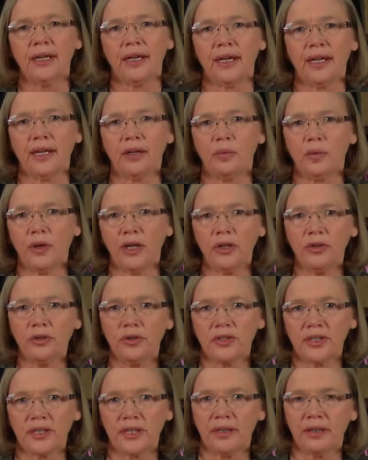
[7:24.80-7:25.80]
and where
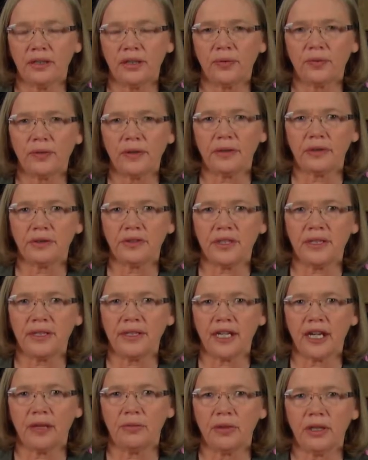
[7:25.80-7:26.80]
you see the difficulties
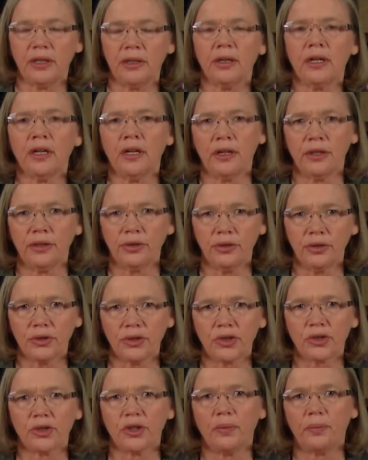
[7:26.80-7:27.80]
come in, you
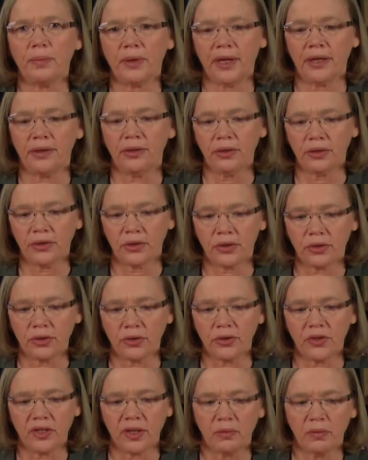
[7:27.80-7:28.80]
stop and you just
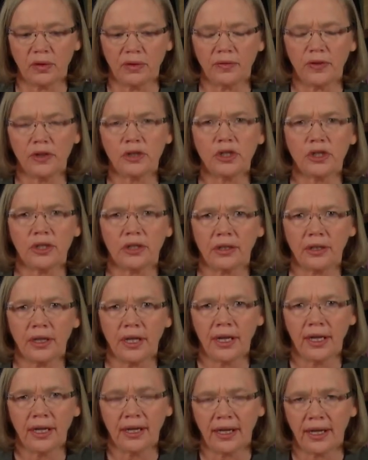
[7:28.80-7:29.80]
do some revision
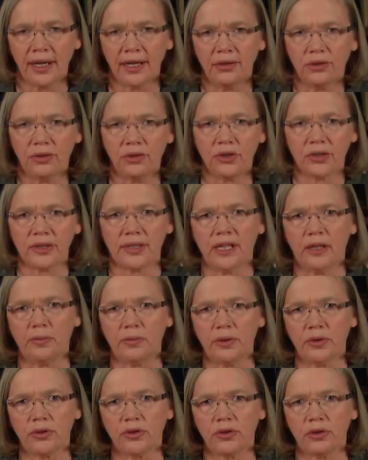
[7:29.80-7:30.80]
and you just
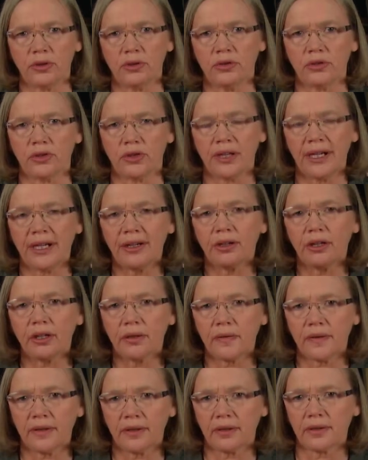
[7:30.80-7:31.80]
help your student to get
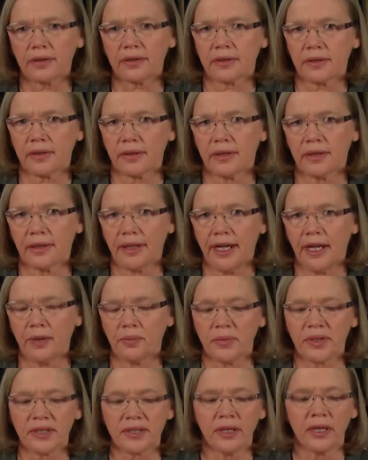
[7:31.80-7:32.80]
over those little
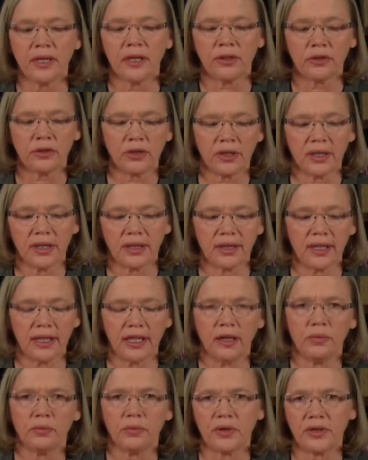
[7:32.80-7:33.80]
humps so that they
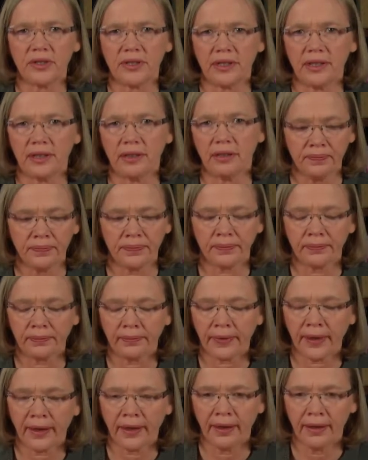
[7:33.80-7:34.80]
can proceed.
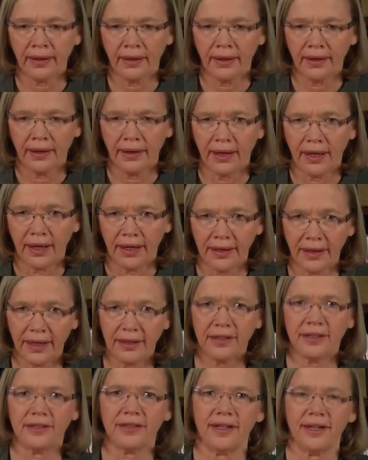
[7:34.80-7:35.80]
And now
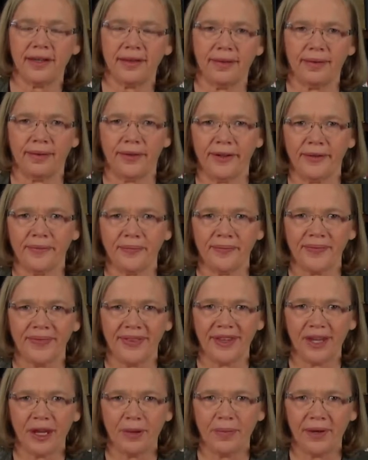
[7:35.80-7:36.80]
there's another thing
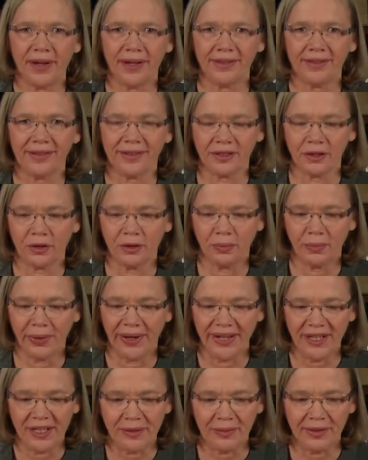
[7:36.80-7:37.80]
about this whole
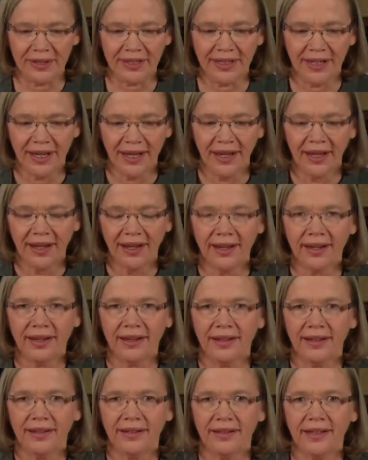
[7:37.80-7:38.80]
placement.
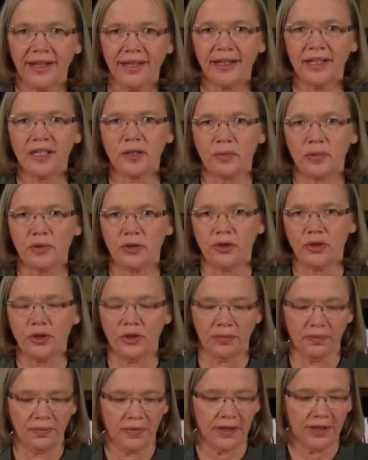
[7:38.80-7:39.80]
Let us presume